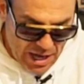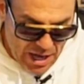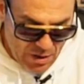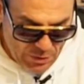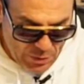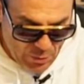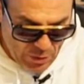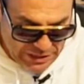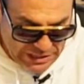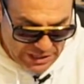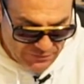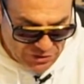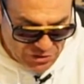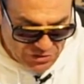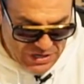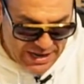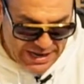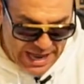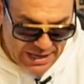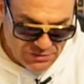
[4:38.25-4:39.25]
we want to give a
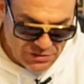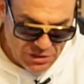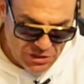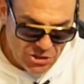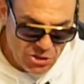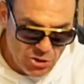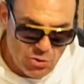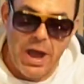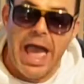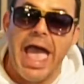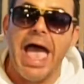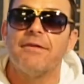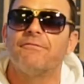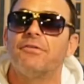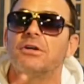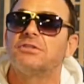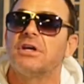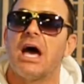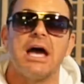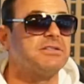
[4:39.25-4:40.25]
shout out to you.
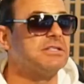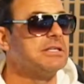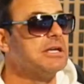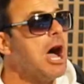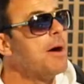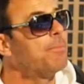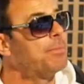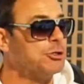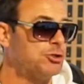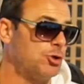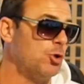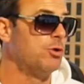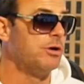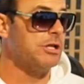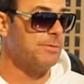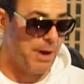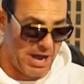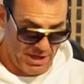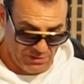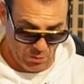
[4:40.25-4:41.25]
Advertising
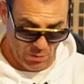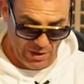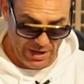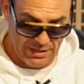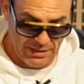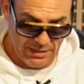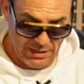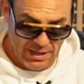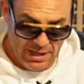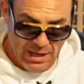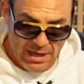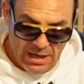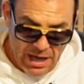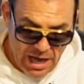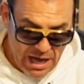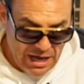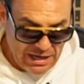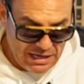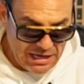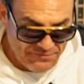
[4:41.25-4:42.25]
opportunity, by the way.
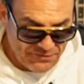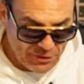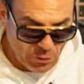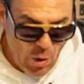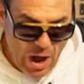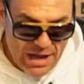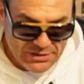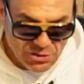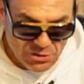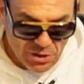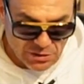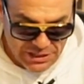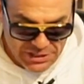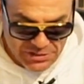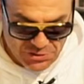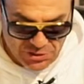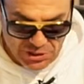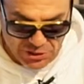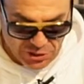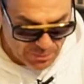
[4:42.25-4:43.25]
Uh, if you're watching or
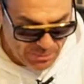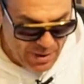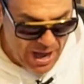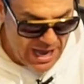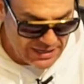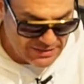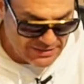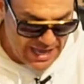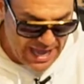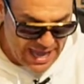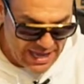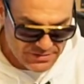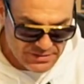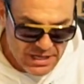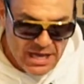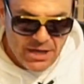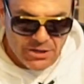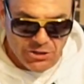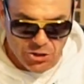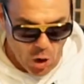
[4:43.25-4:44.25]
listening to the podcast,
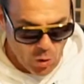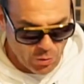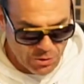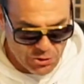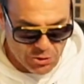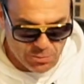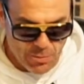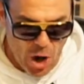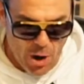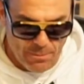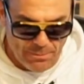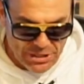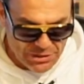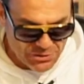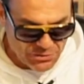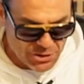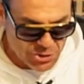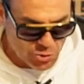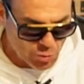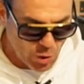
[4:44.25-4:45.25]
you own a small
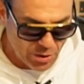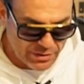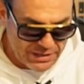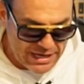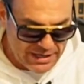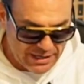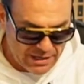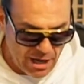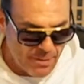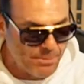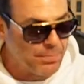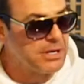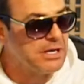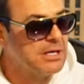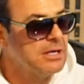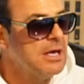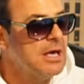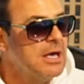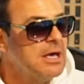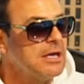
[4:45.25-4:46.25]
business, work at a
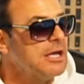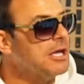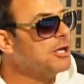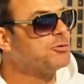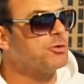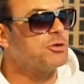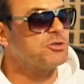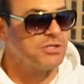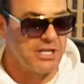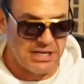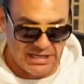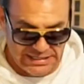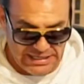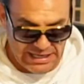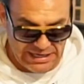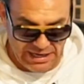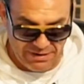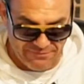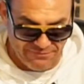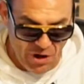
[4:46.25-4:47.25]
company, interested in
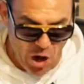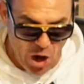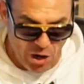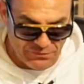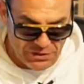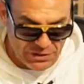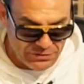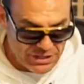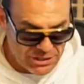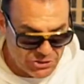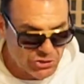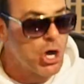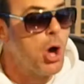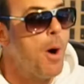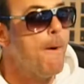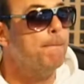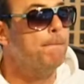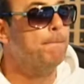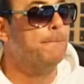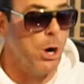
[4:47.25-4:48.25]
getting involved in this
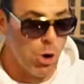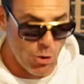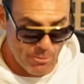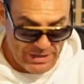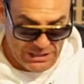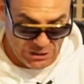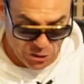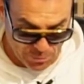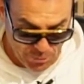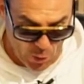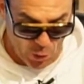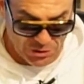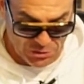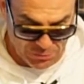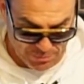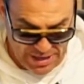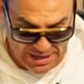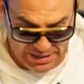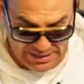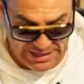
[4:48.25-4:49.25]
booming sports
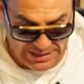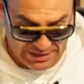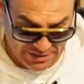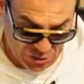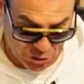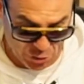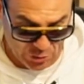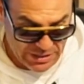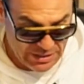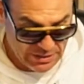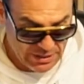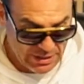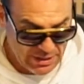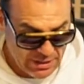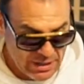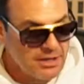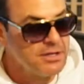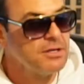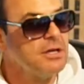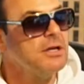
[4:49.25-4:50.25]
betting industry.
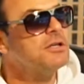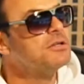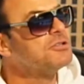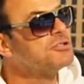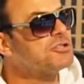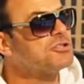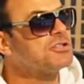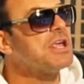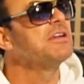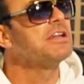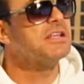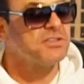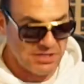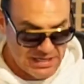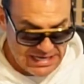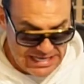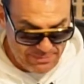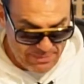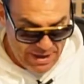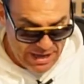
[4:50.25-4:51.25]
Booming. Send us
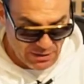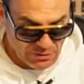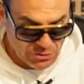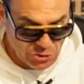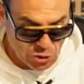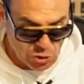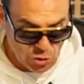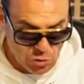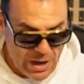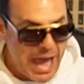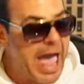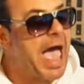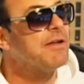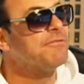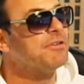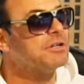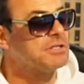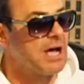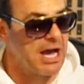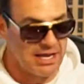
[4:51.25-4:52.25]
an email to
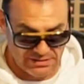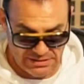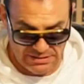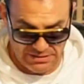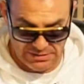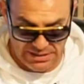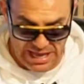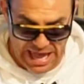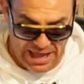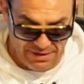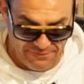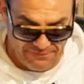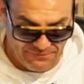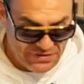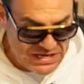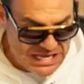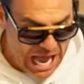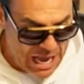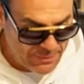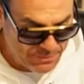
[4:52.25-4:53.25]
advertising at
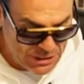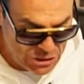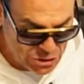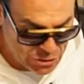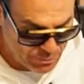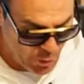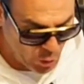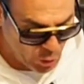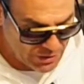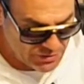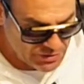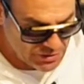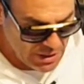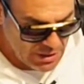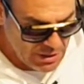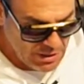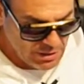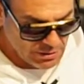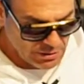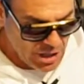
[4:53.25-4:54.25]

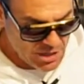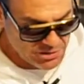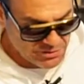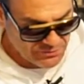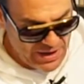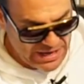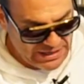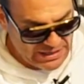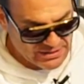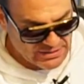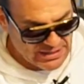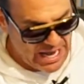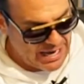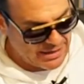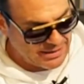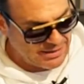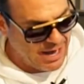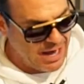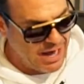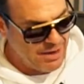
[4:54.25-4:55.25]

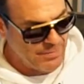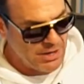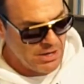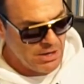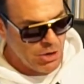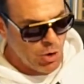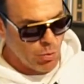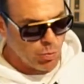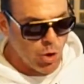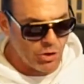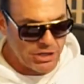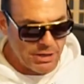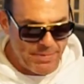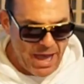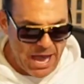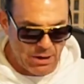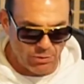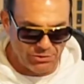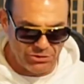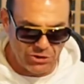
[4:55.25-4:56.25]
VIPSportsLasVegas.com. We'll get
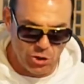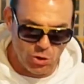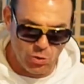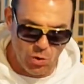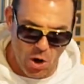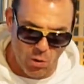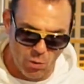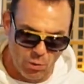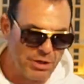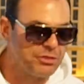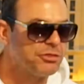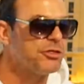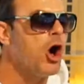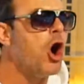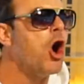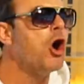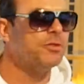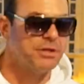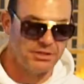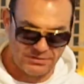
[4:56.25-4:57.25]
back with you with
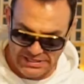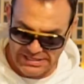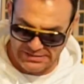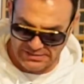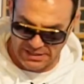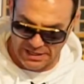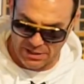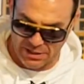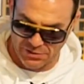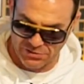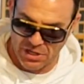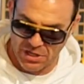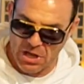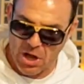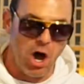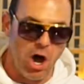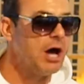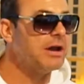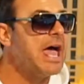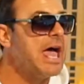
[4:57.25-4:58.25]
all the details
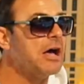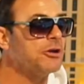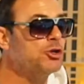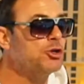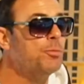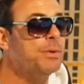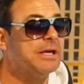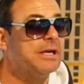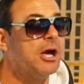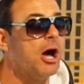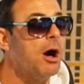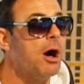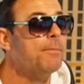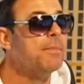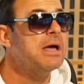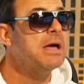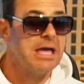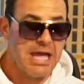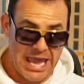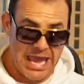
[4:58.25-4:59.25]
on how you become
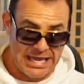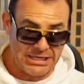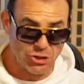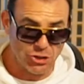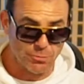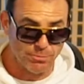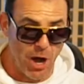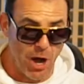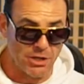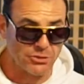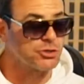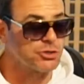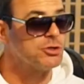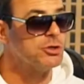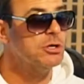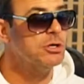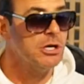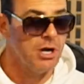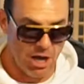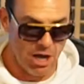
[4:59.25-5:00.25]
a
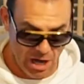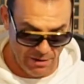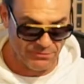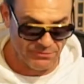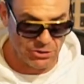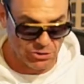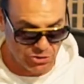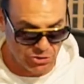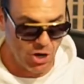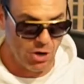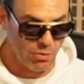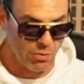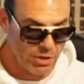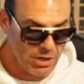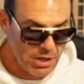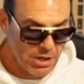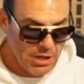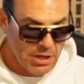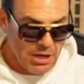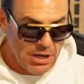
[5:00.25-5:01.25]
sponsor of the show.
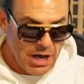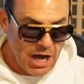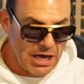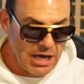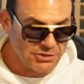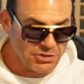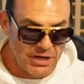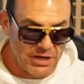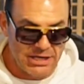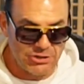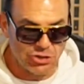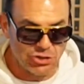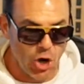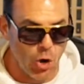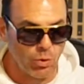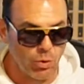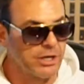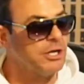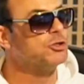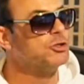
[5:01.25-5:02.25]
Uh, today's show,
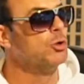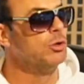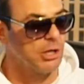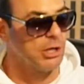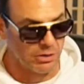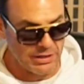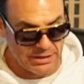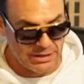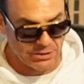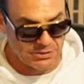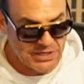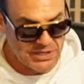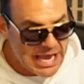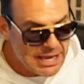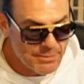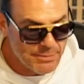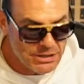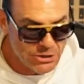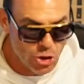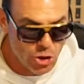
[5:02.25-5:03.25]
we're going to do a little
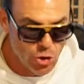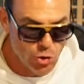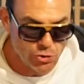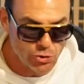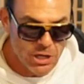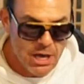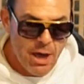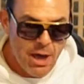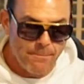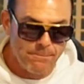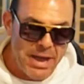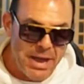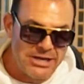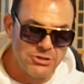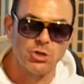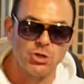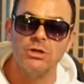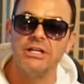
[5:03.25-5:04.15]
entertainment news, major